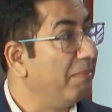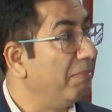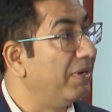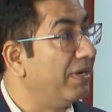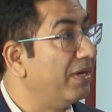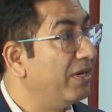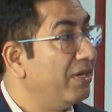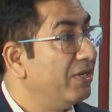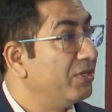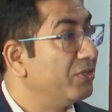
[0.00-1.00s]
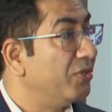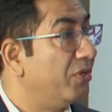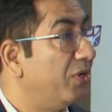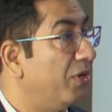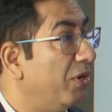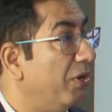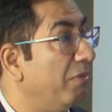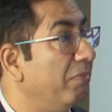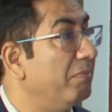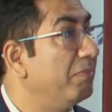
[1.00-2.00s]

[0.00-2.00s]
number. So